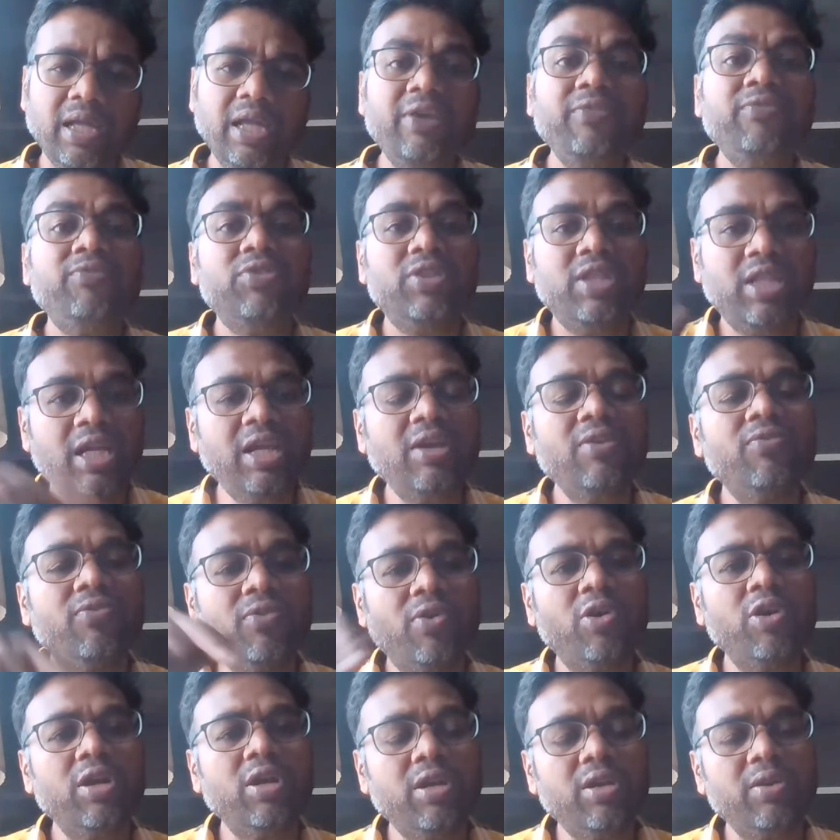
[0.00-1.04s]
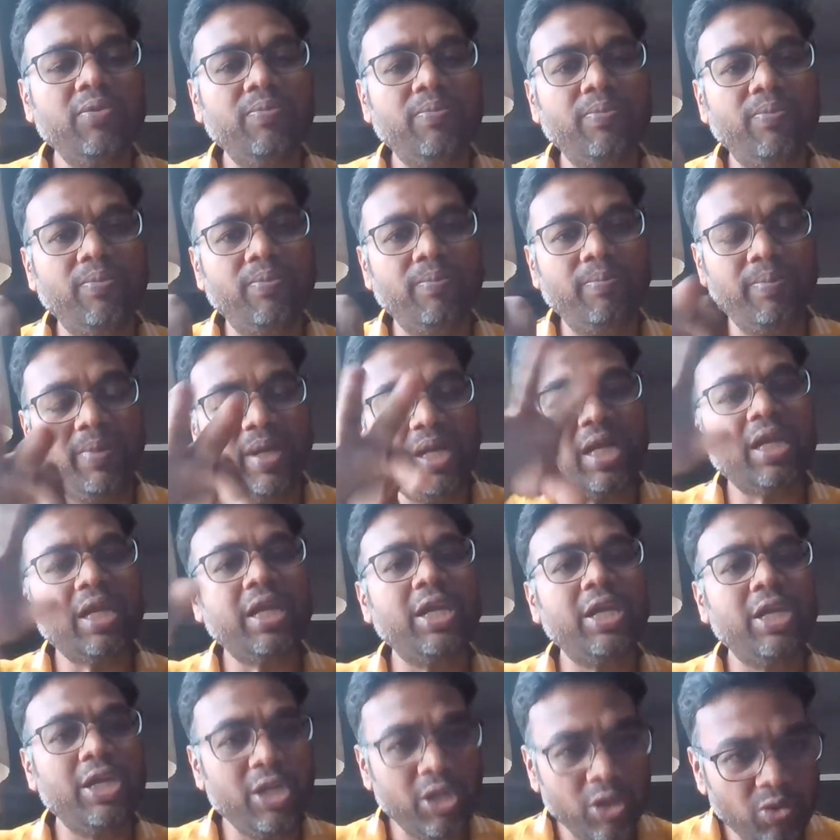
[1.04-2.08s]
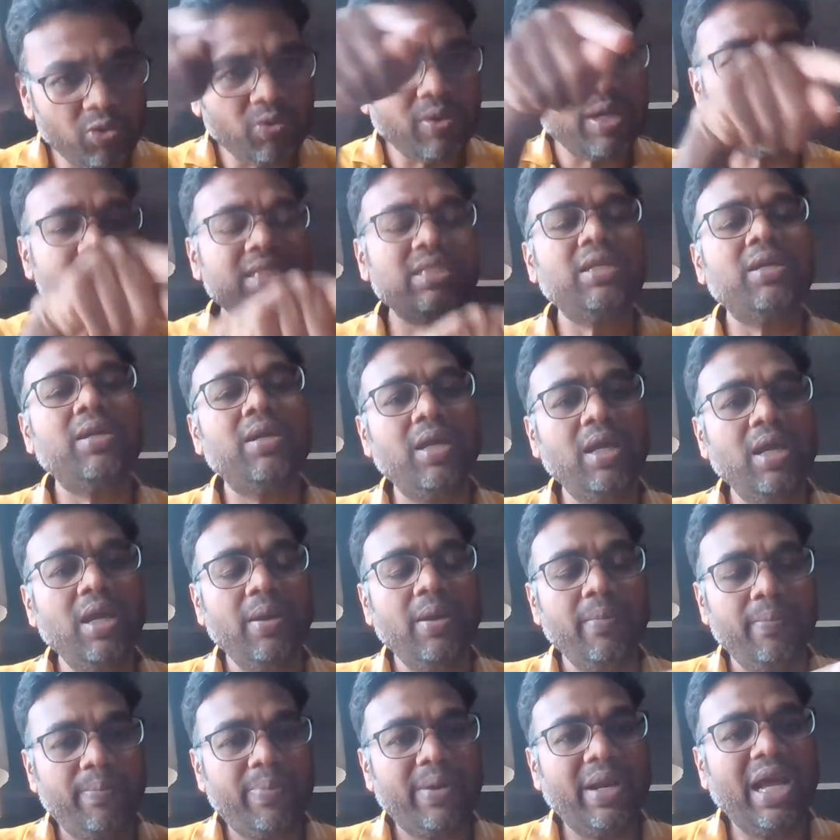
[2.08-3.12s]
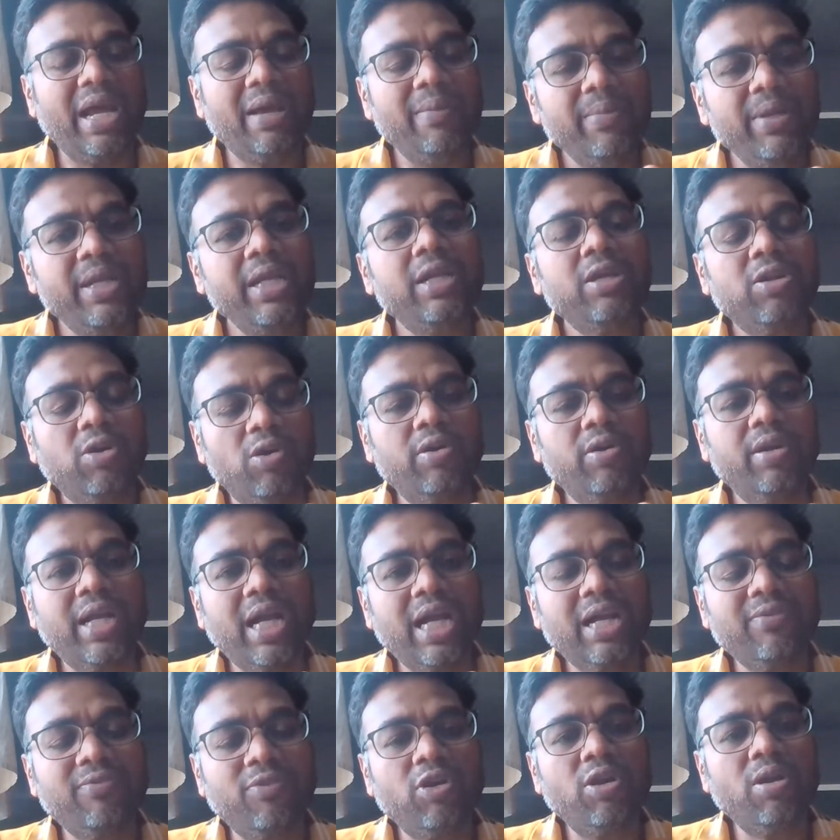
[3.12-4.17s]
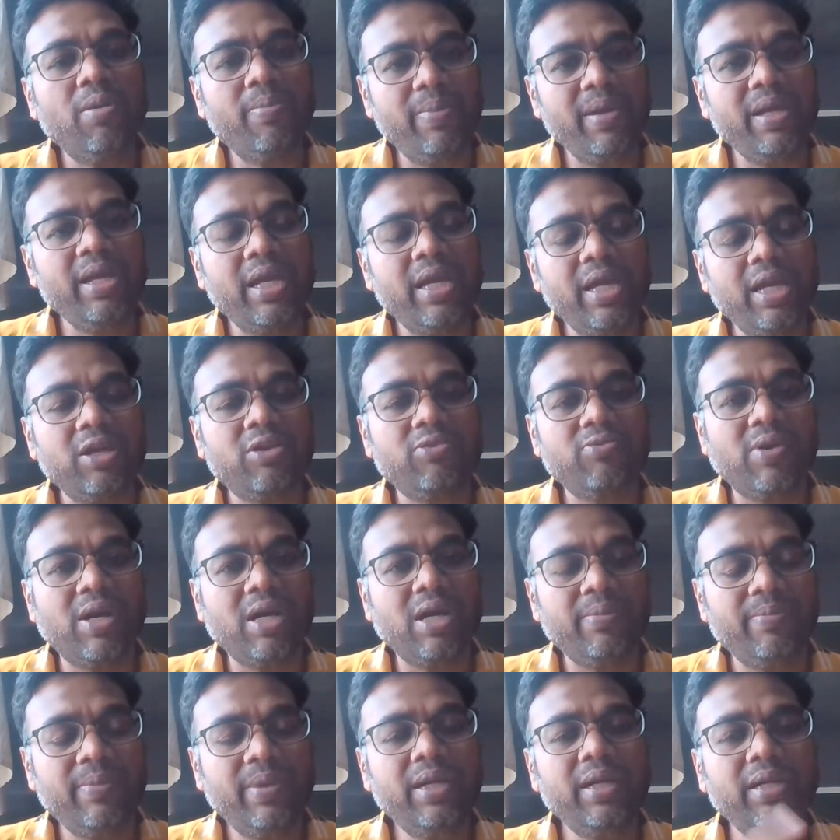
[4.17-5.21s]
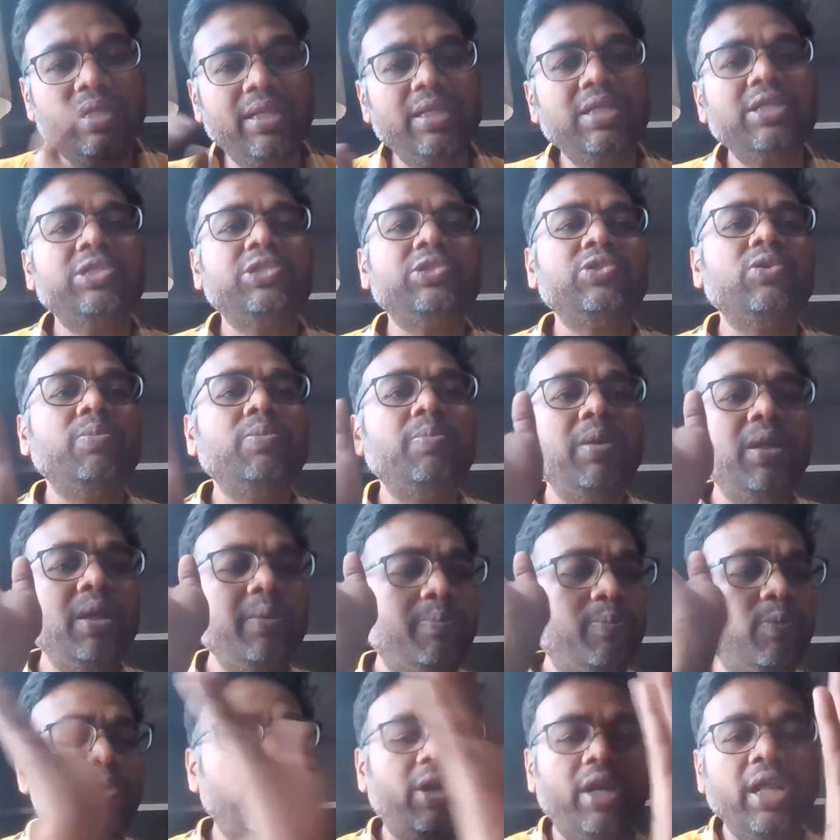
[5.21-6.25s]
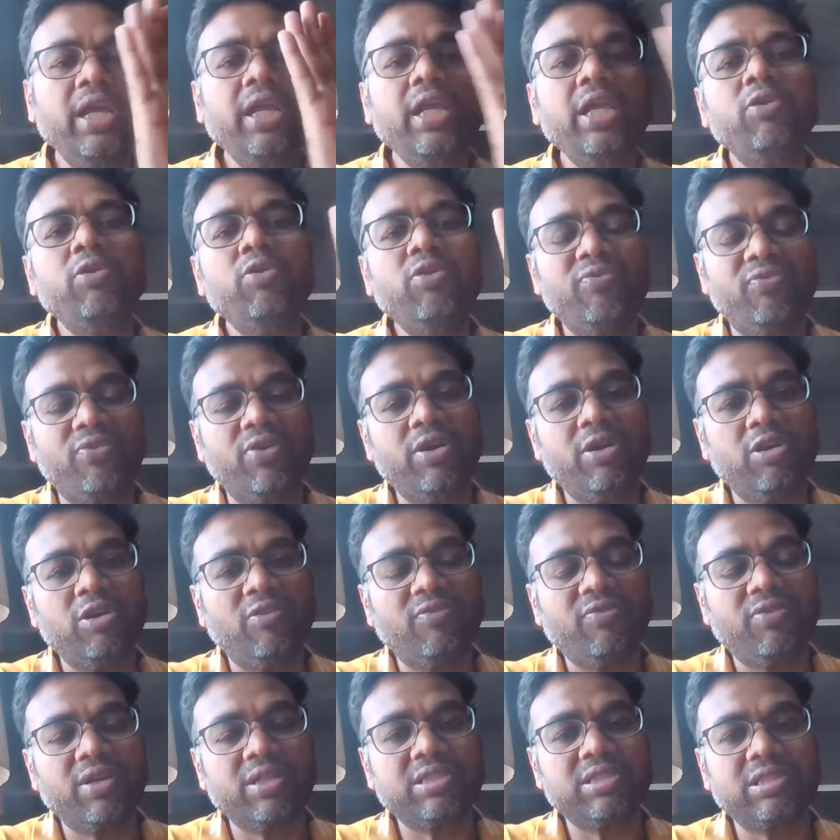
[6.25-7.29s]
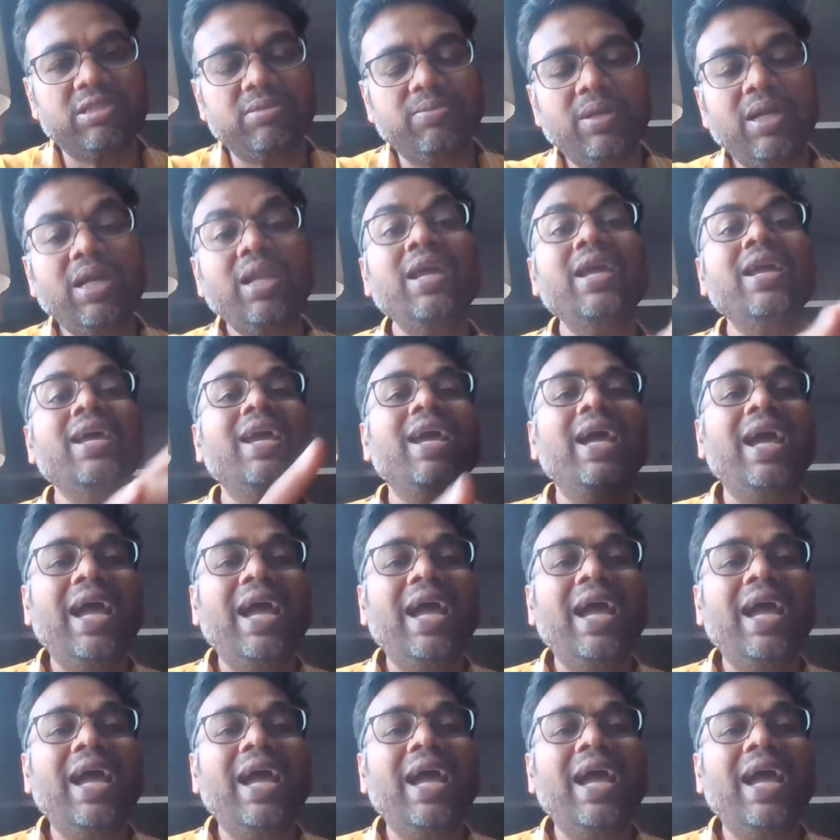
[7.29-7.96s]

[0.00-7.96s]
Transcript: If they want to make you as a primary contact for a BA requirement, they should be putting you in front of customer,